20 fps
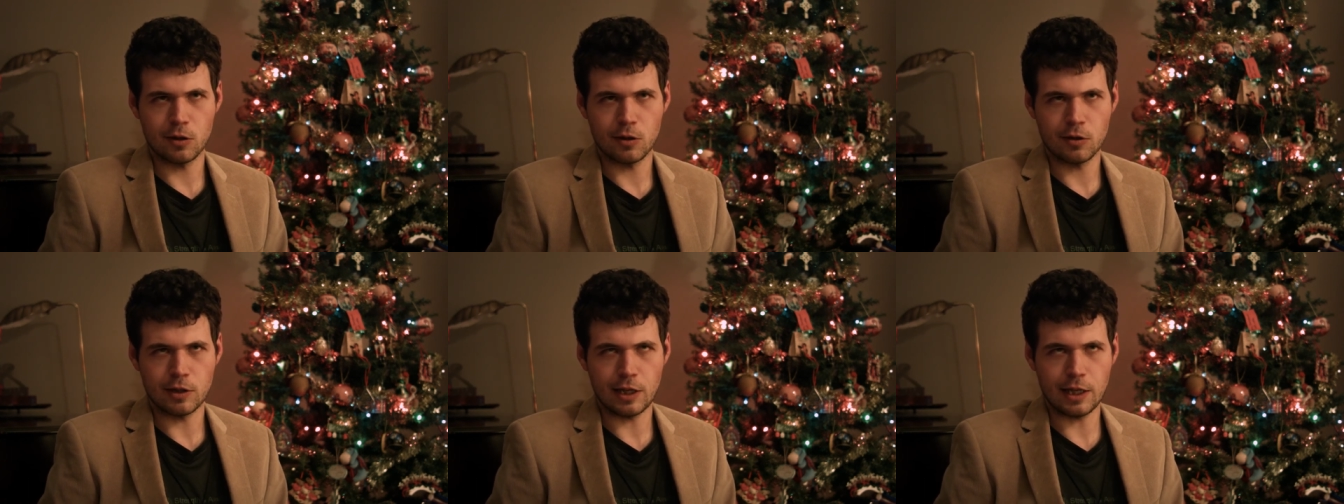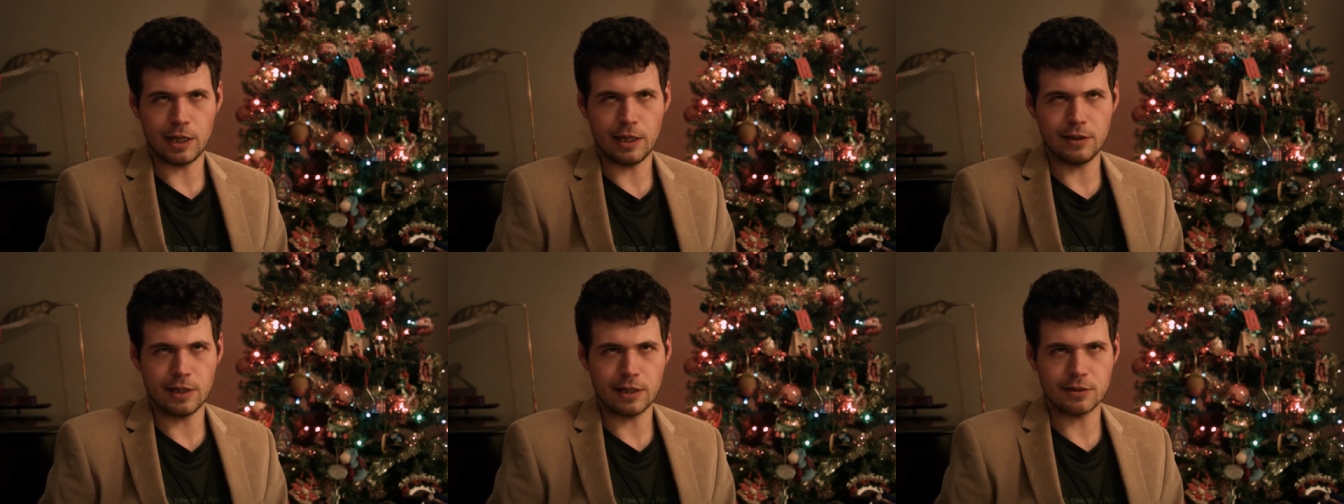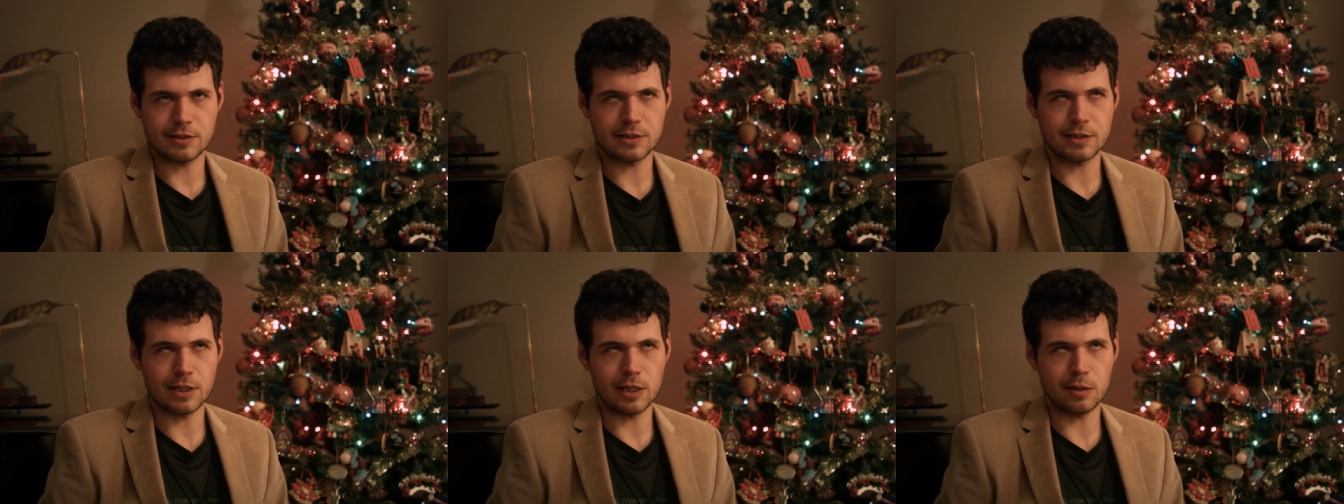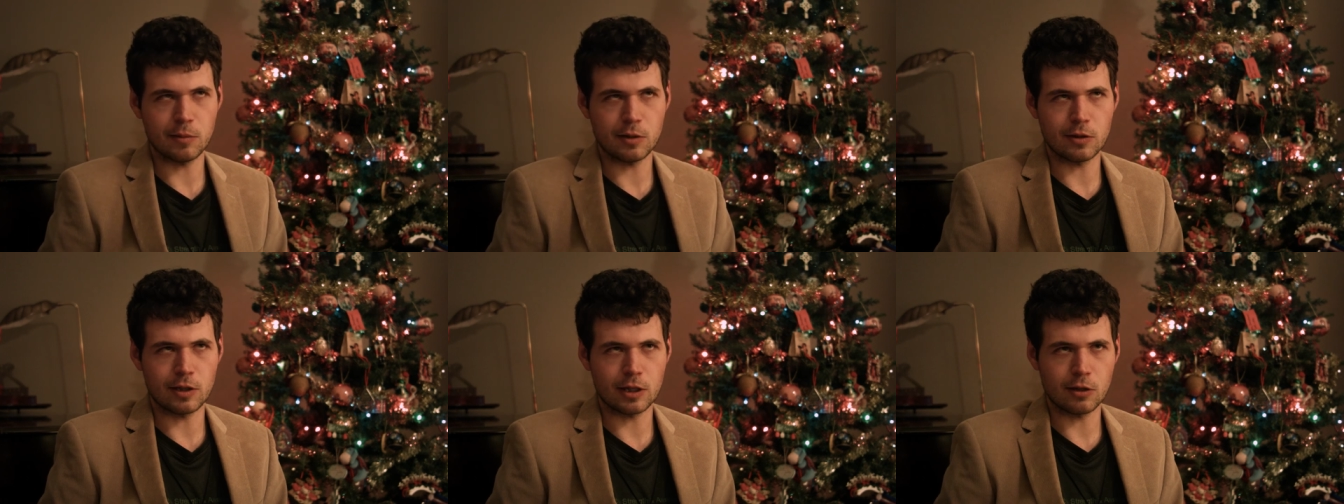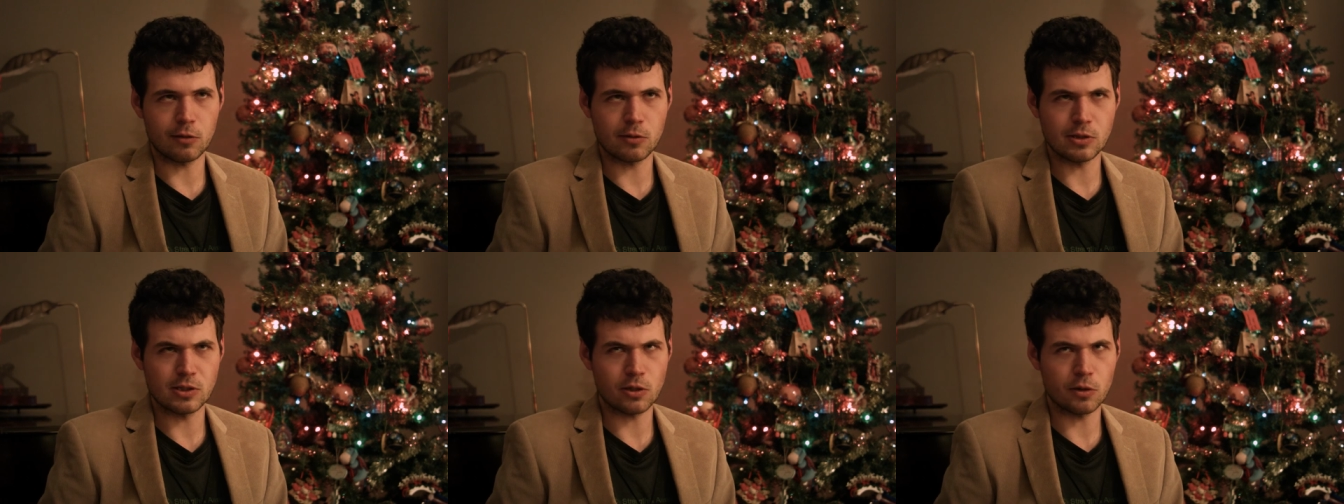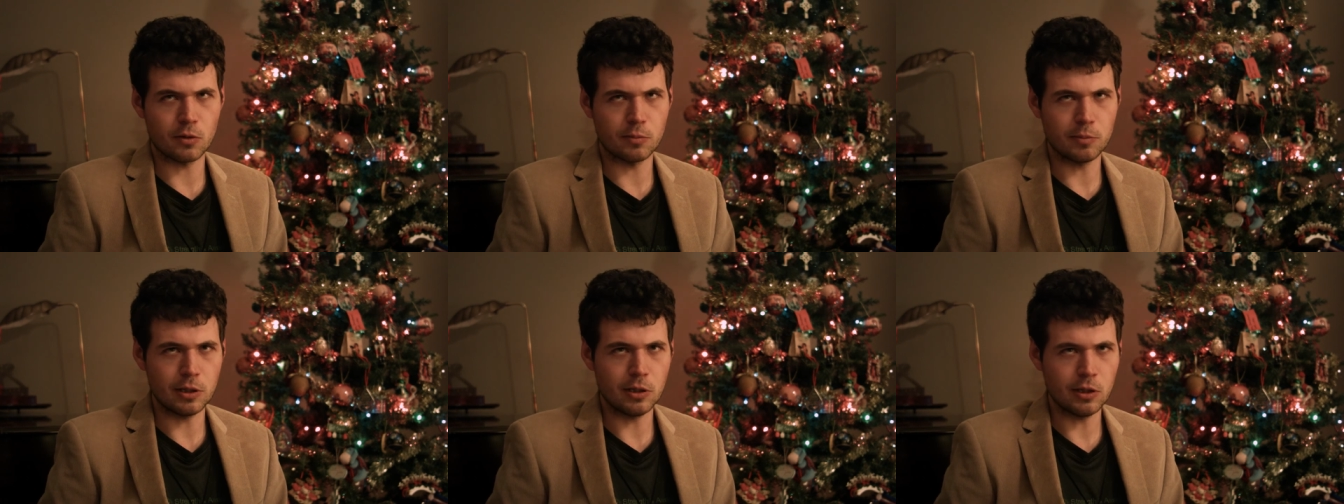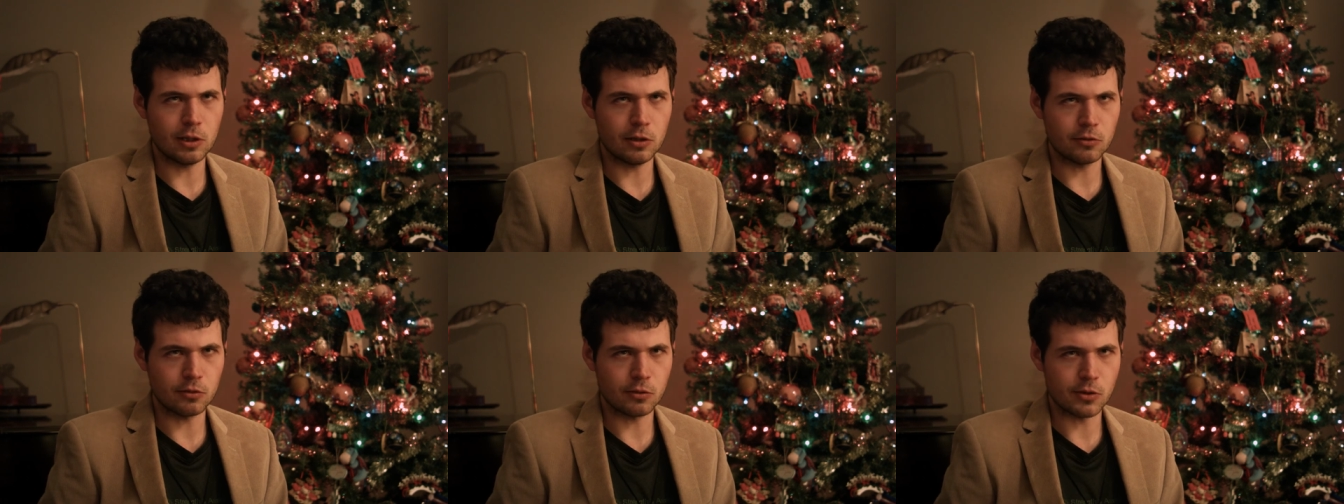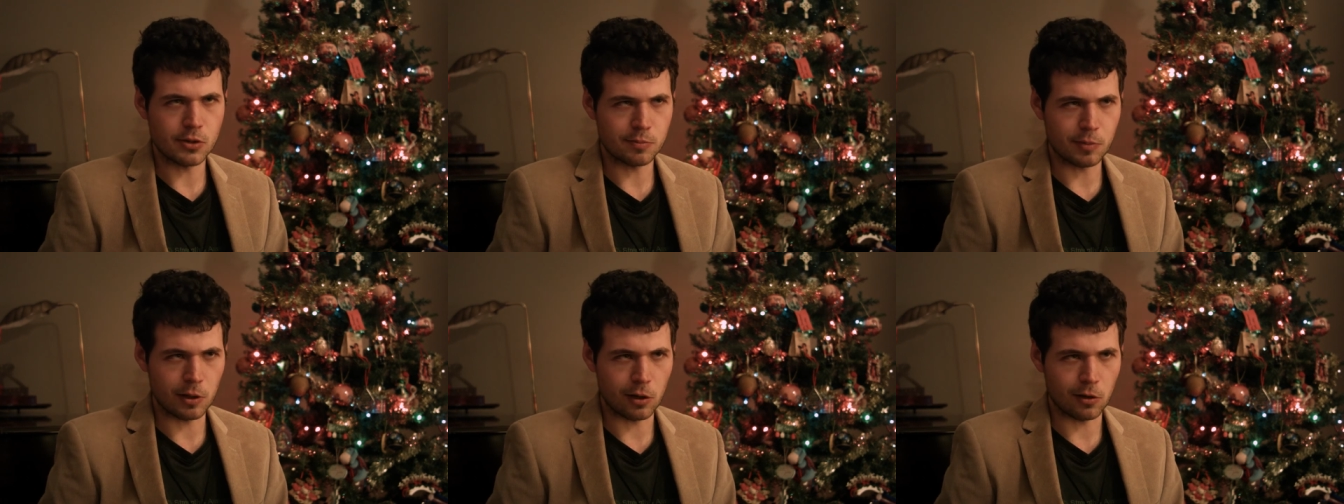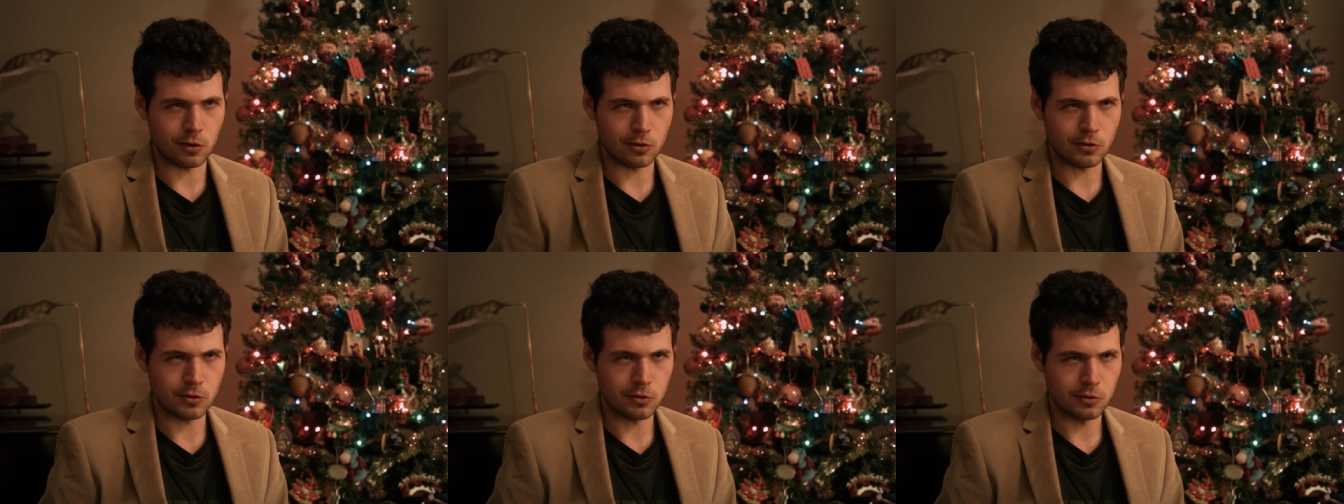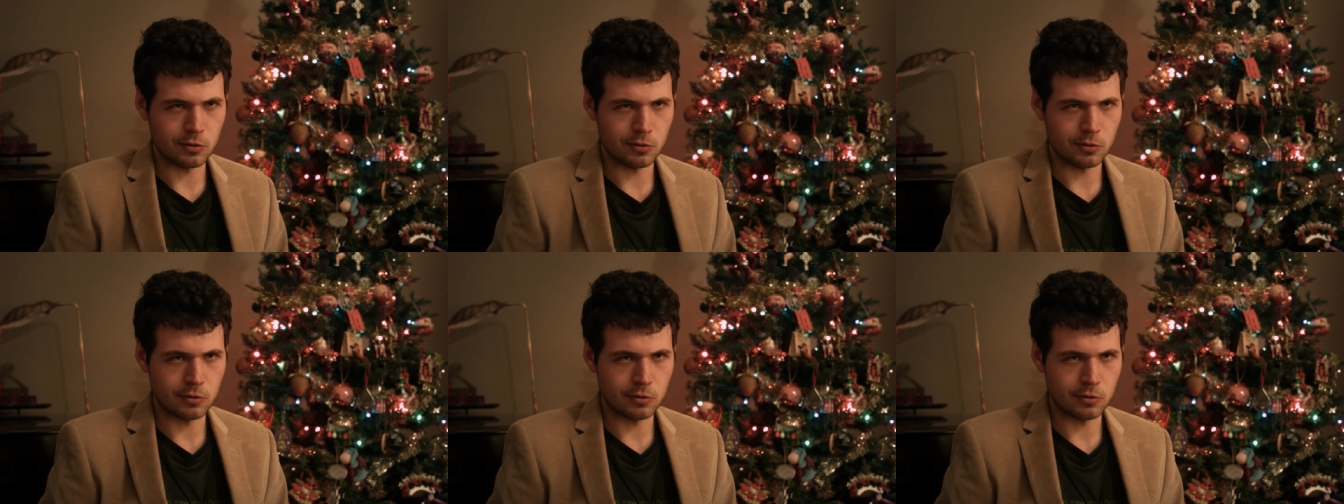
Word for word: that in that statement that he was obedient to his parents,